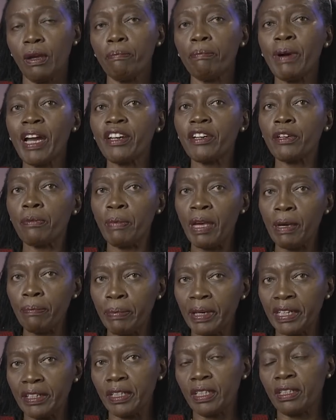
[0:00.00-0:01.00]
by
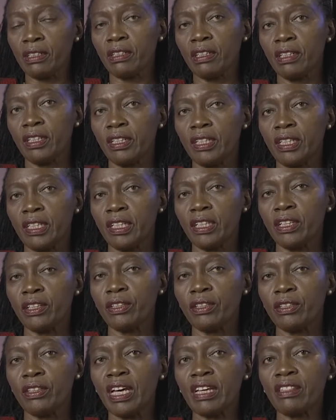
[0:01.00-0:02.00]
remembering
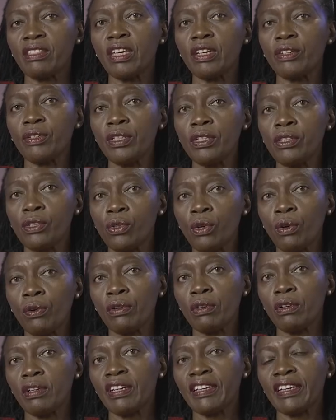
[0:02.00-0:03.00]
that the
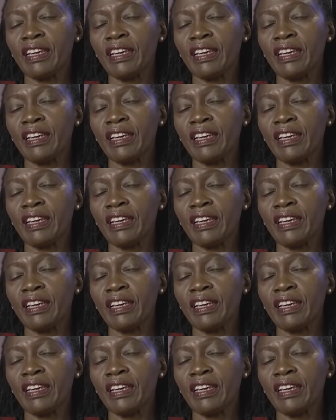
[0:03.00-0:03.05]
reason